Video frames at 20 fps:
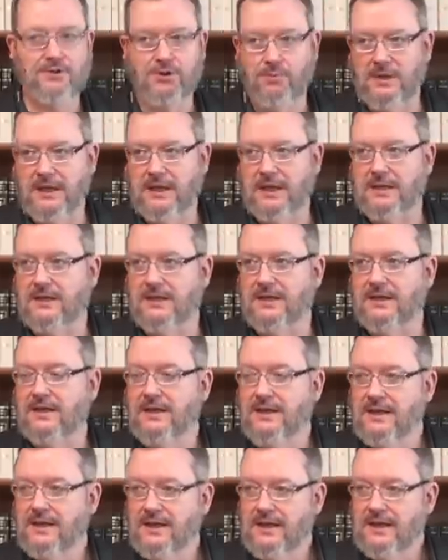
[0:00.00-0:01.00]
You begin to,
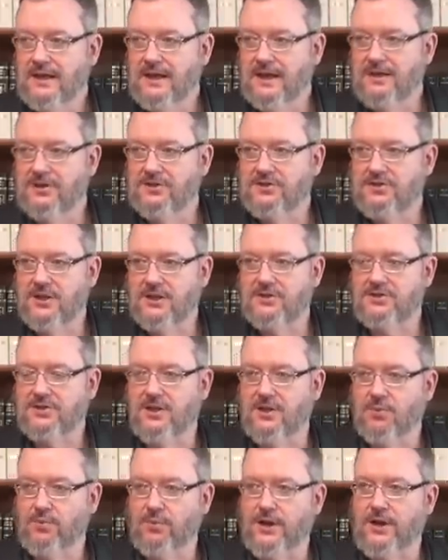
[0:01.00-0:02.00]
in a sense,
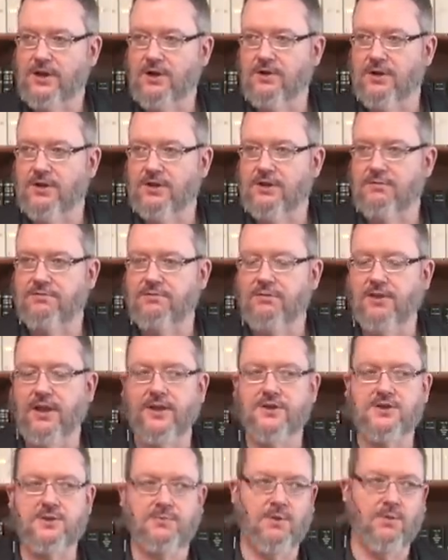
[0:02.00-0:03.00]
get weaker in the
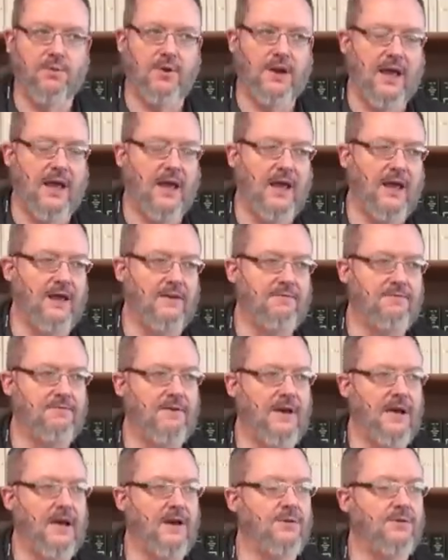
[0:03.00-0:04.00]
flesh. But what I have
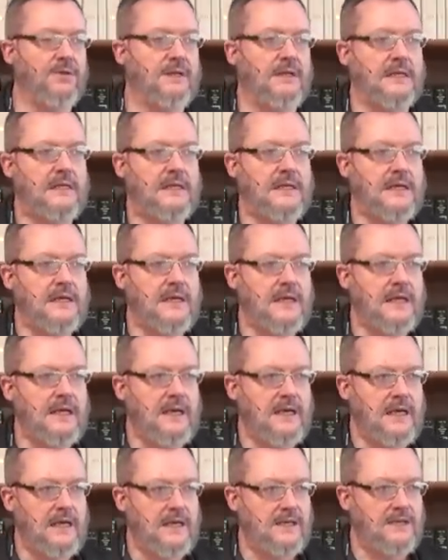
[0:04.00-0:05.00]
found
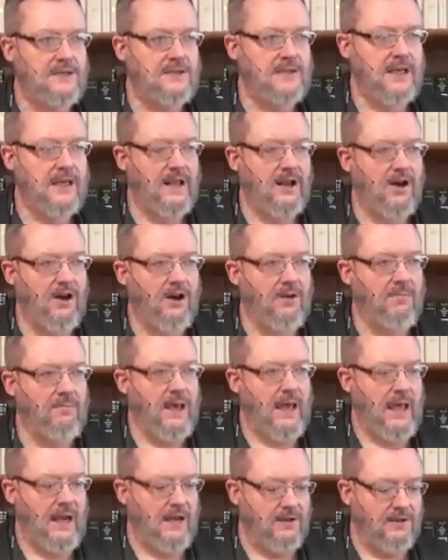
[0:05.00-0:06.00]
is that
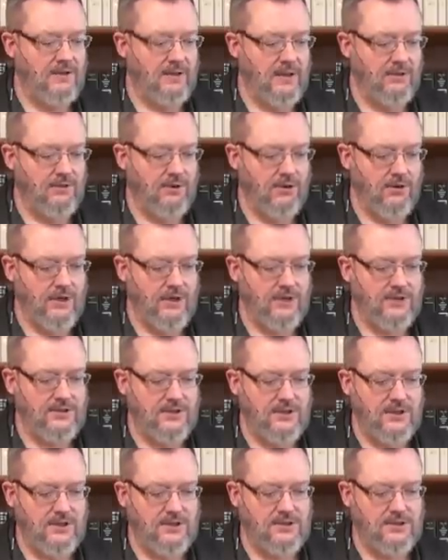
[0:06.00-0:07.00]
automatically there
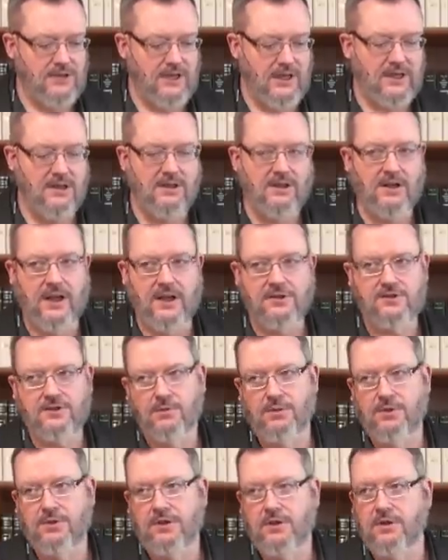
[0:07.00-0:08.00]
is this
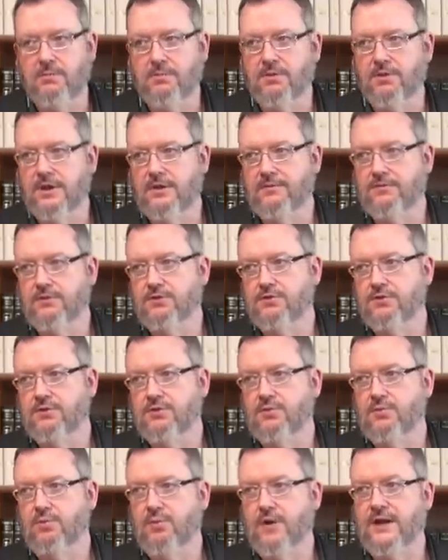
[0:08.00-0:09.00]
inclination within the believer
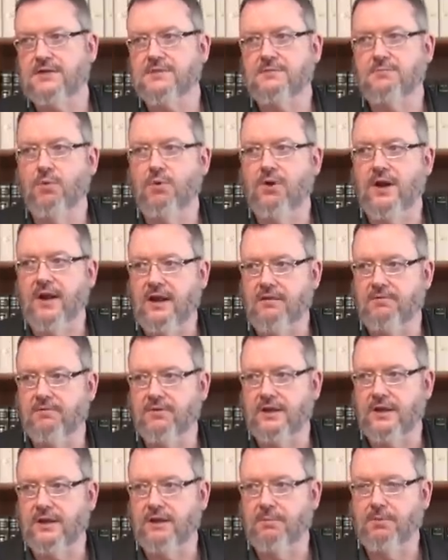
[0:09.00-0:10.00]
to rest more
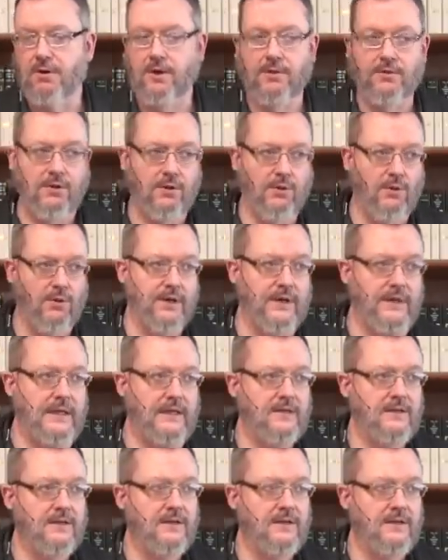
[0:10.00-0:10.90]
heavily upon the Lord.